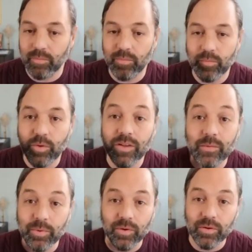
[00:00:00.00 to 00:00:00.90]

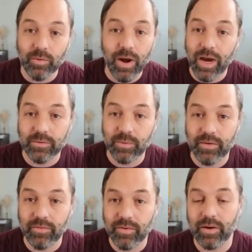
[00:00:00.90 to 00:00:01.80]
municipal garage or
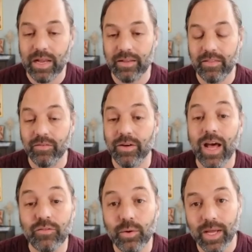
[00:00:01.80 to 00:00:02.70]
whatever, and then they're
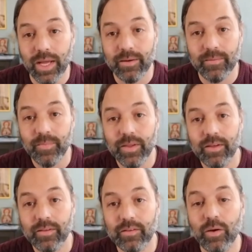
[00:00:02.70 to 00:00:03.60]
not doing it.
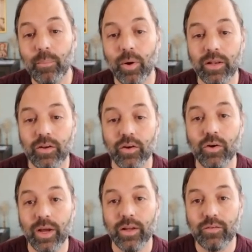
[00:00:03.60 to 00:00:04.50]
So at some point you're
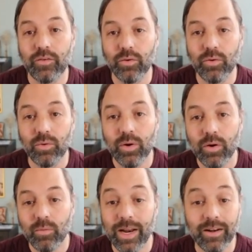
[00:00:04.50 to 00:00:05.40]
going to
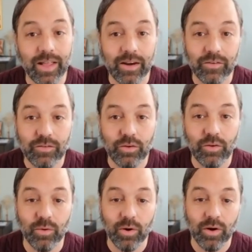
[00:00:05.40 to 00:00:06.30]
write a letter to
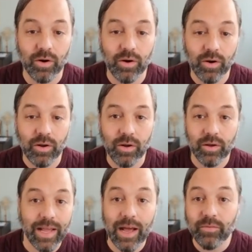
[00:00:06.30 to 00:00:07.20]
your
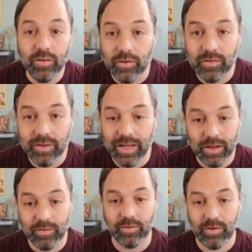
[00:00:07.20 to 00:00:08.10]
city
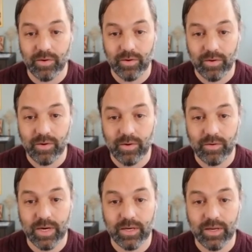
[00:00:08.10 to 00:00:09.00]
councilor,
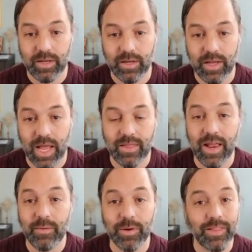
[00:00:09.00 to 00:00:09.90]
right?
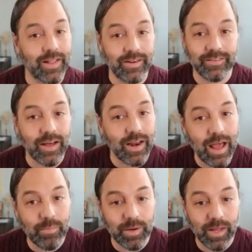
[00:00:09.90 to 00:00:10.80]
But then it's not
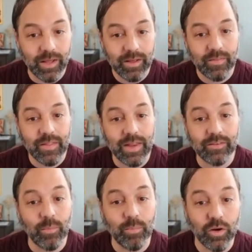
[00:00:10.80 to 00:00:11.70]
happening. And then at
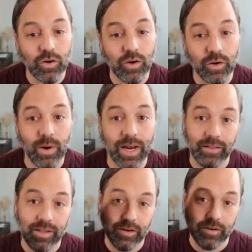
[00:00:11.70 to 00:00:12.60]
some point you're going to write a
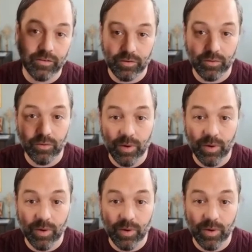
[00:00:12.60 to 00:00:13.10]
letter to